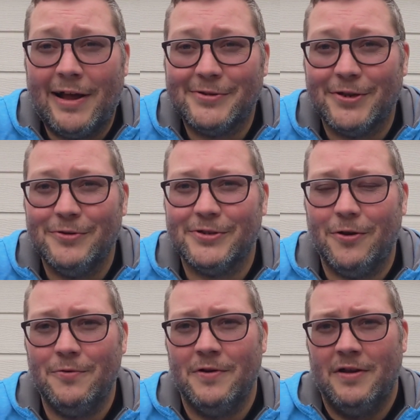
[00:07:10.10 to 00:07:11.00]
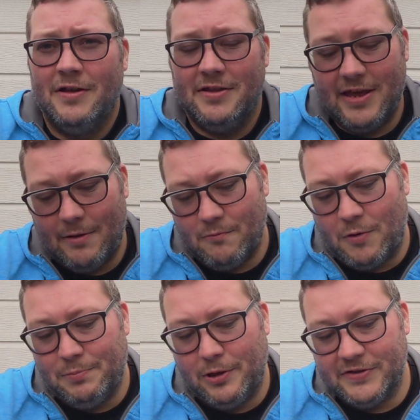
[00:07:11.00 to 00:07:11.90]
now too. So yeah,
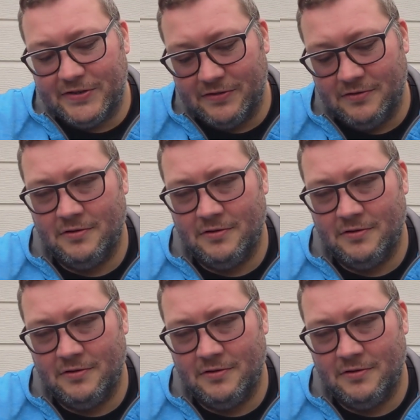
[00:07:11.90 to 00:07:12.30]
OnePlus,